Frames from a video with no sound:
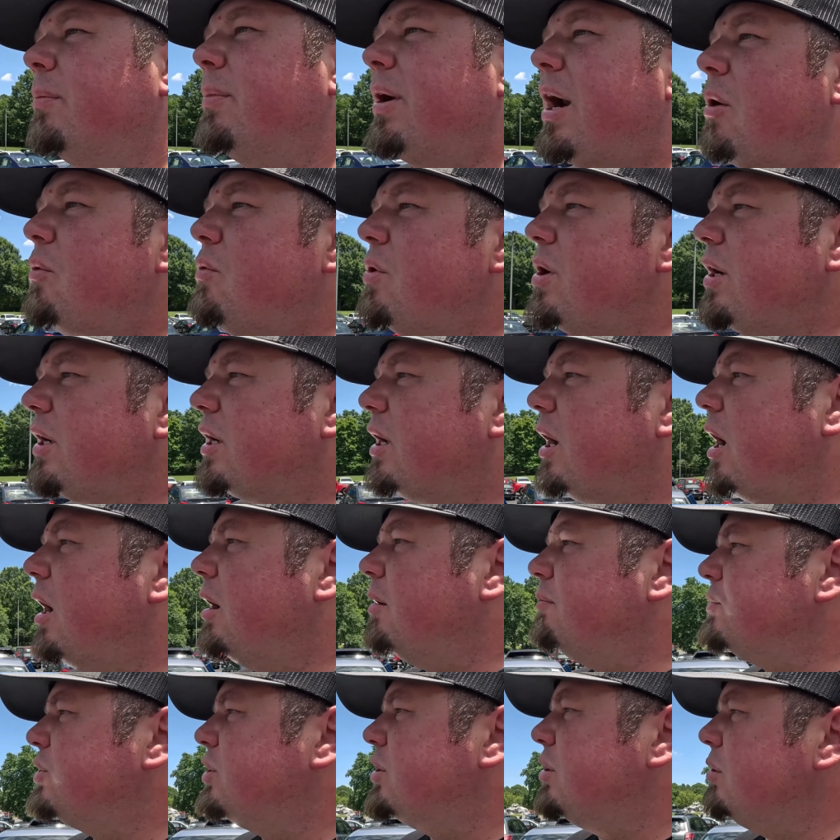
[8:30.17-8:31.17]
But I wanted to
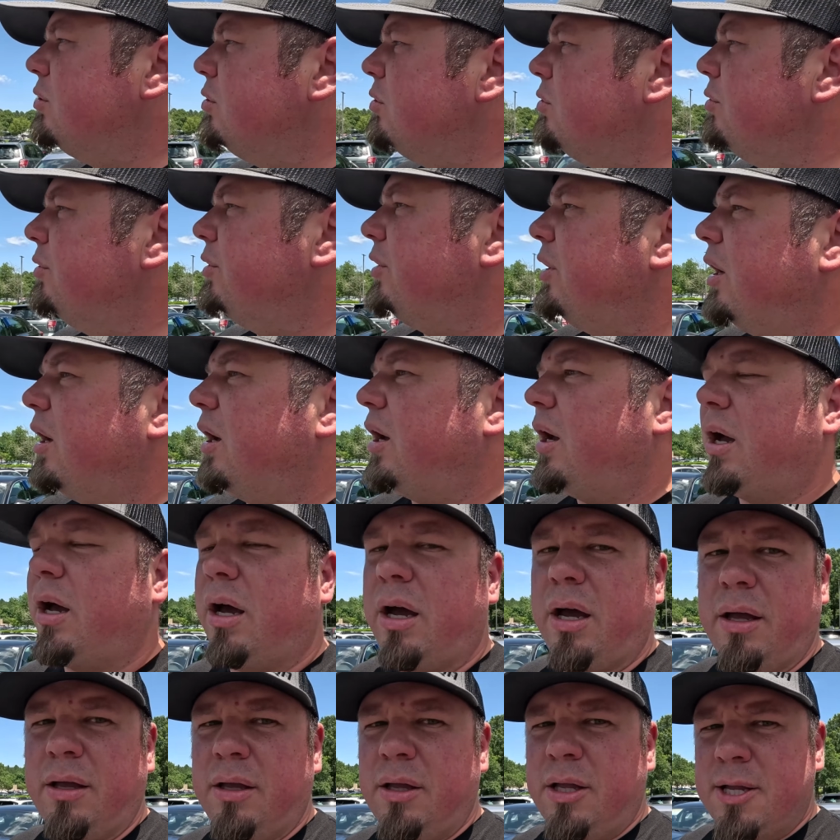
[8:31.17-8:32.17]
come to
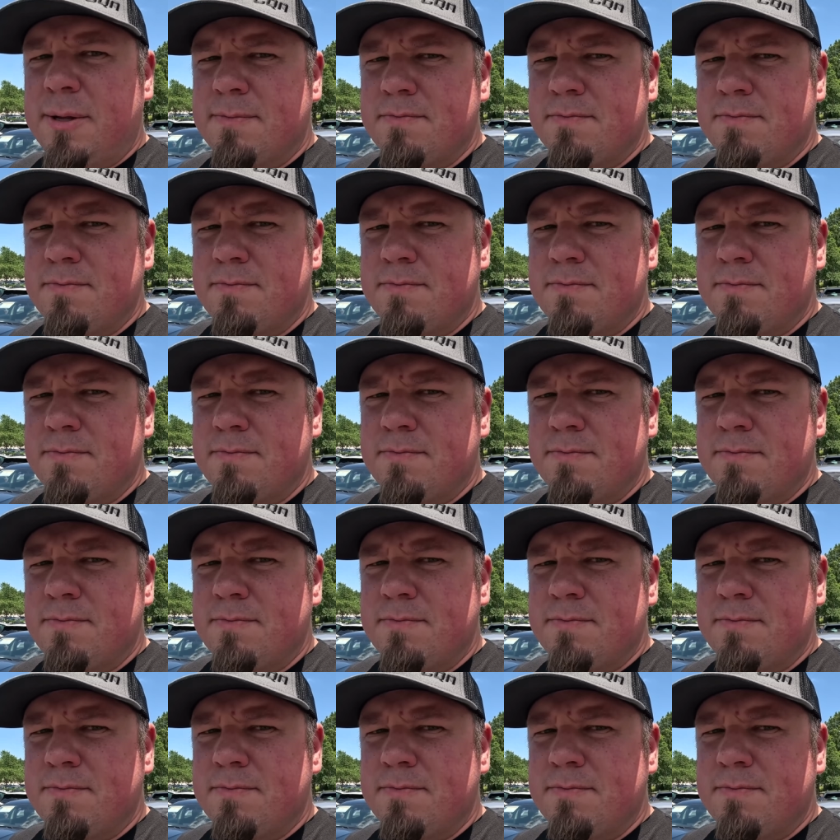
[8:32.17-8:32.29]
the